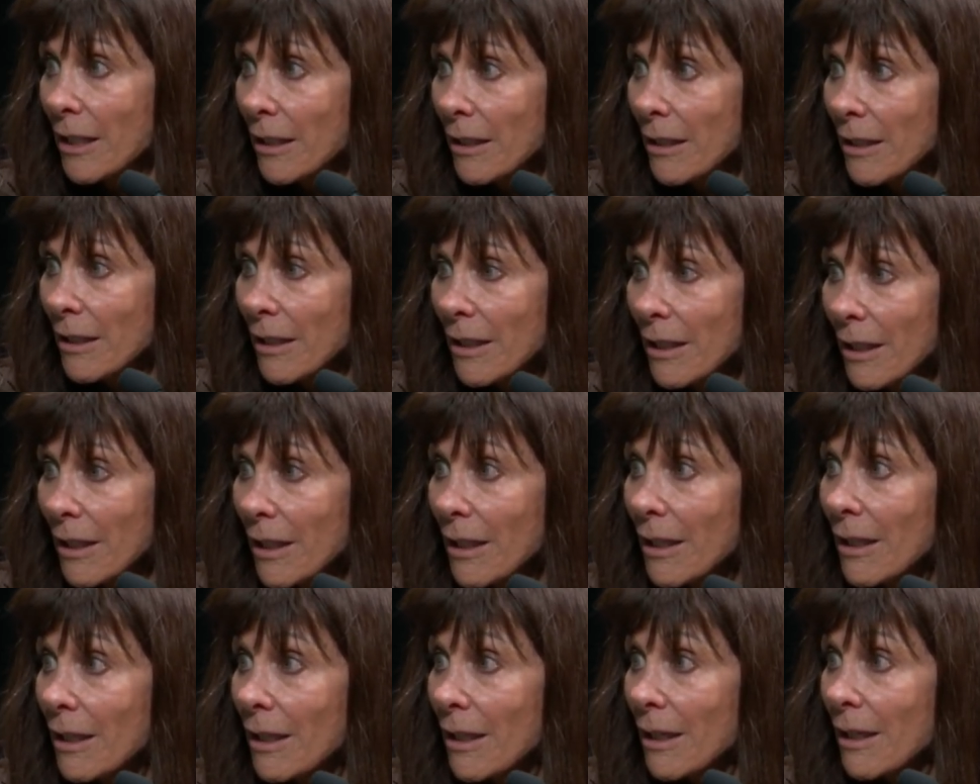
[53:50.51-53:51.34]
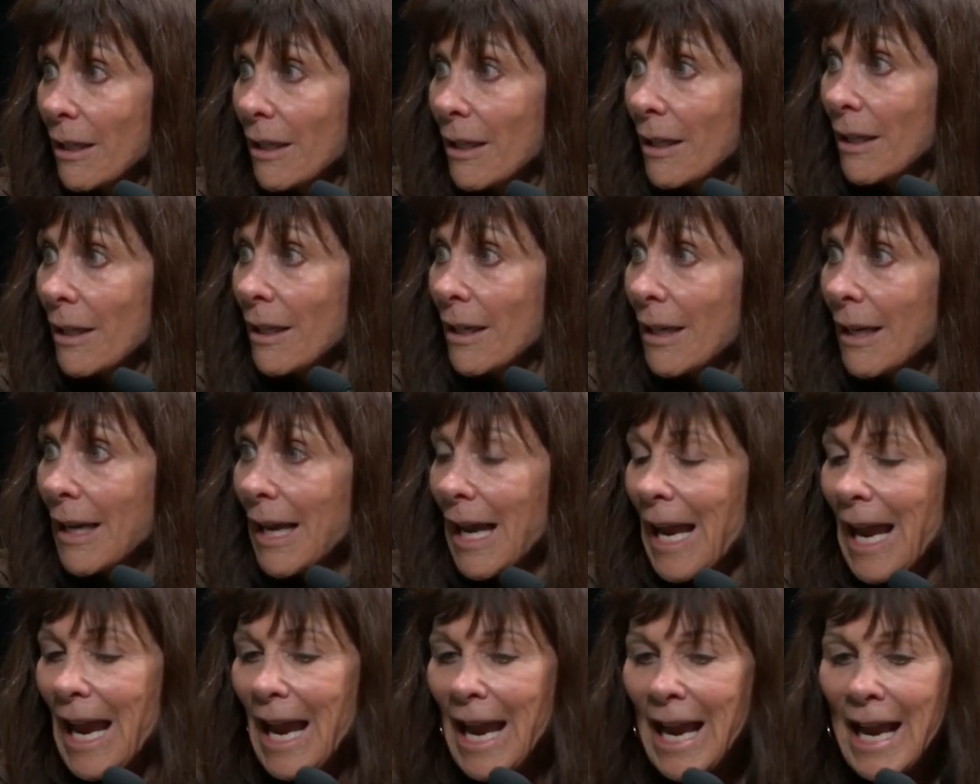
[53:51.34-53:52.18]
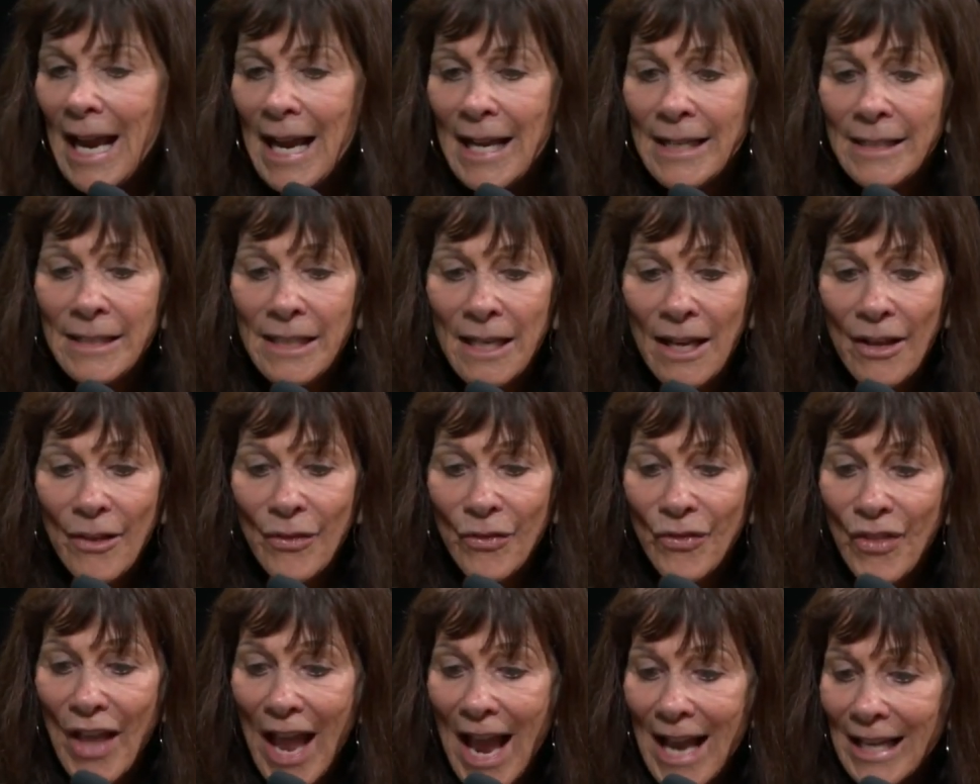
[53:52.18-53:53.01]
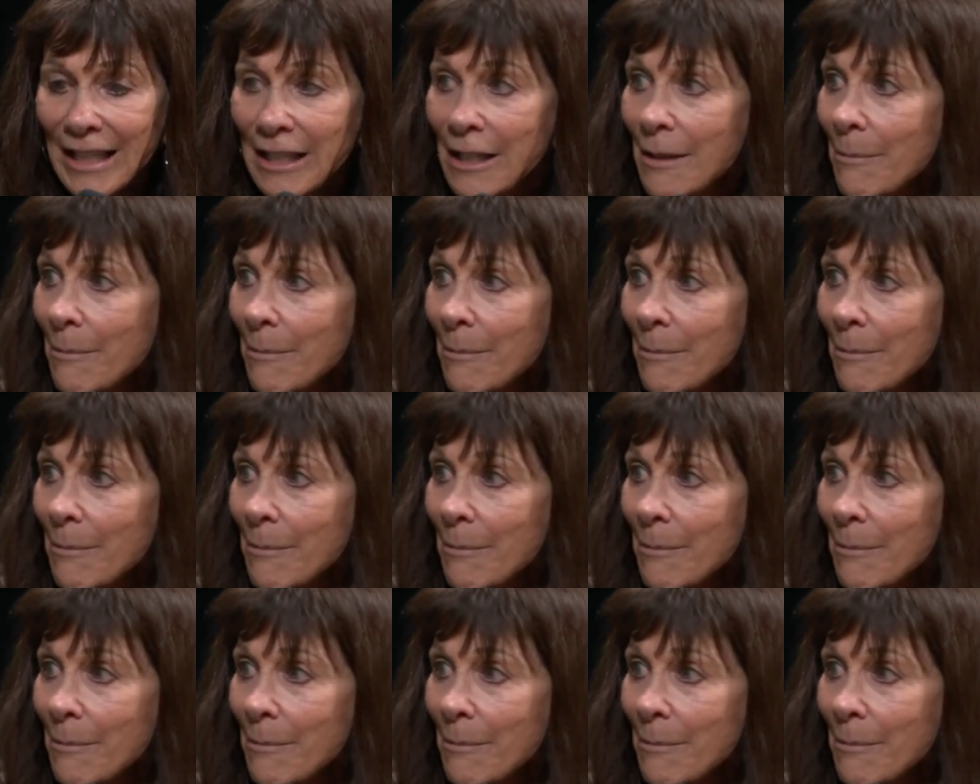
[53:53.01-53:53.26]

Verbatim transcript: Right. And that can